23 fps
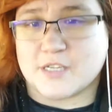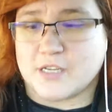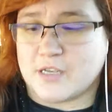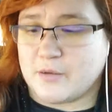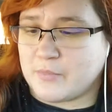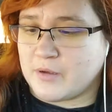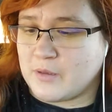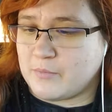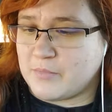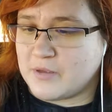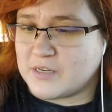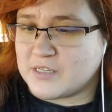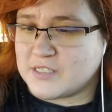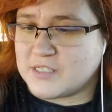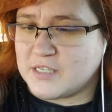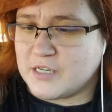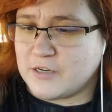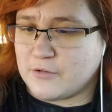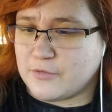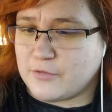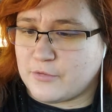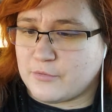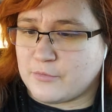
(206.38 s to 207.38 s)
like it might be a
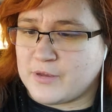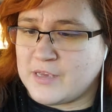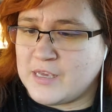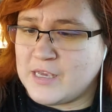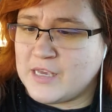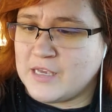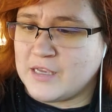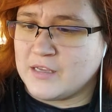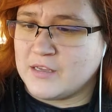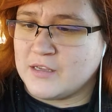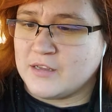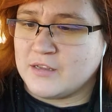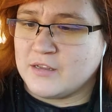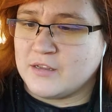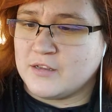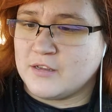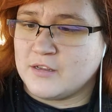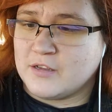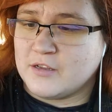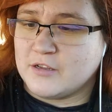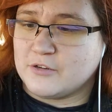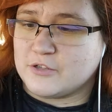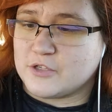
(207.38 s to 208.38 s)
tier 3, which
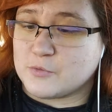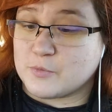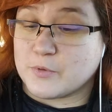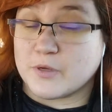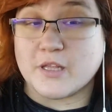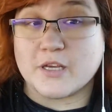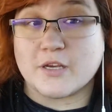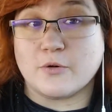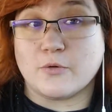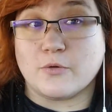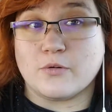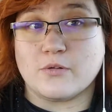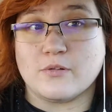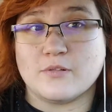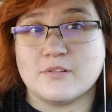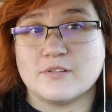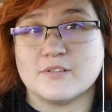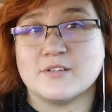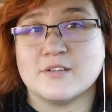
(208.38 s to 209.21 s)
is really cool.